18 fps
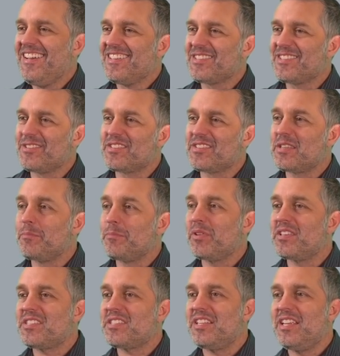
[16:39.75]
So
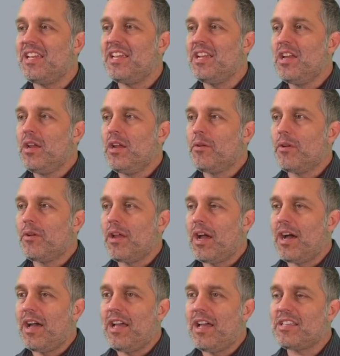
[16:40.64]
simplicity,
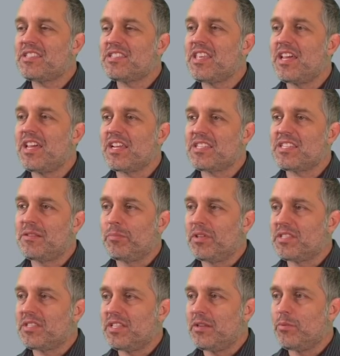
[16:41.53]
aesthetic
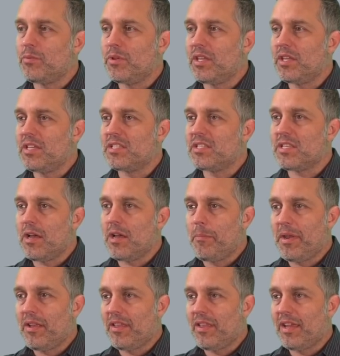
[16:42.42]
simplicity really is
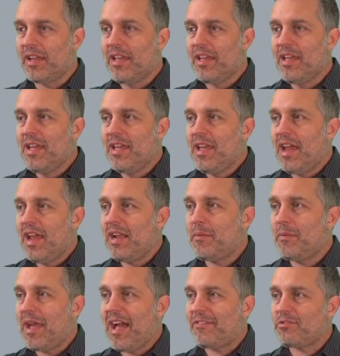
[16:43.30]
appealing.
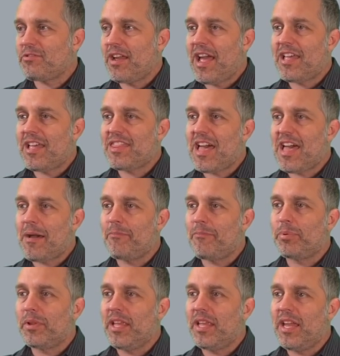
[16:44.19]
Anyway, after I had that
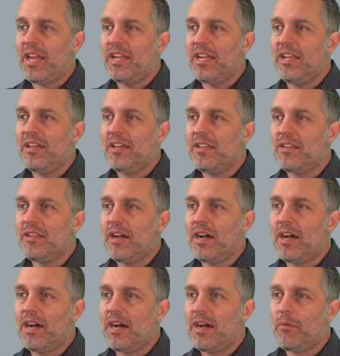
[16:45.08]
blade,
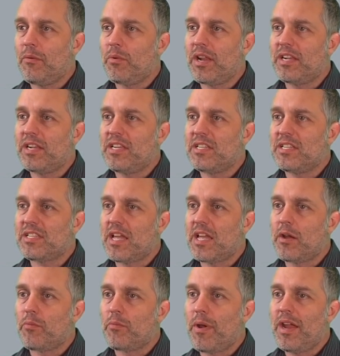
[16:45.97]
what I did is
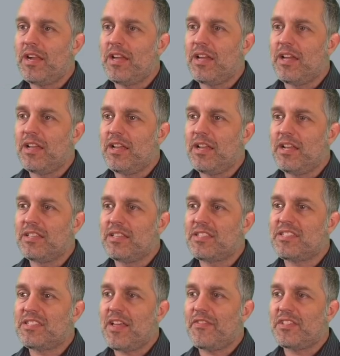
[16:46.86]
I arrayed it
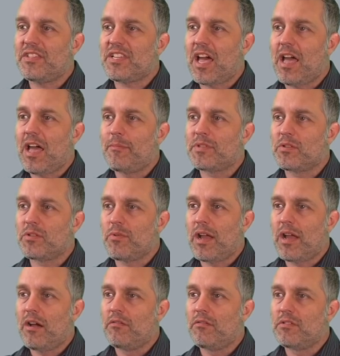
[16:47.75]
7 times
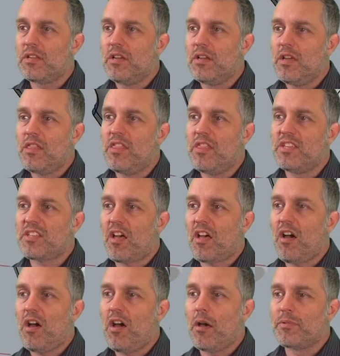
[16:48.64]
around this
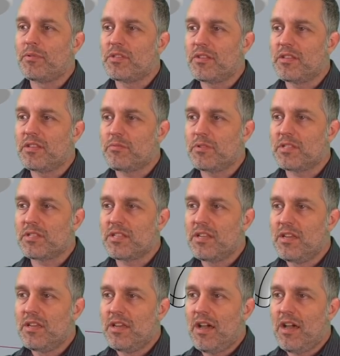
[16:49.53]
hub. So this was,
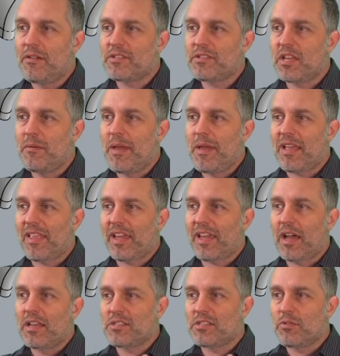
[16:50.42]
I was going to make like
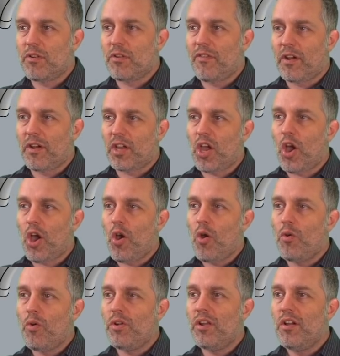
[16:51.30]
a sort of a
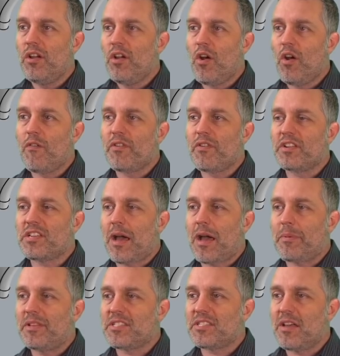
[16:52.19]
cone over the
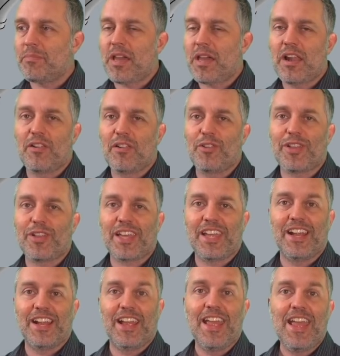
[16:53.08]
top of this hub, kind of look like
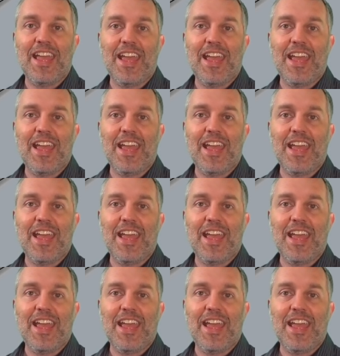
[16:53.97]
an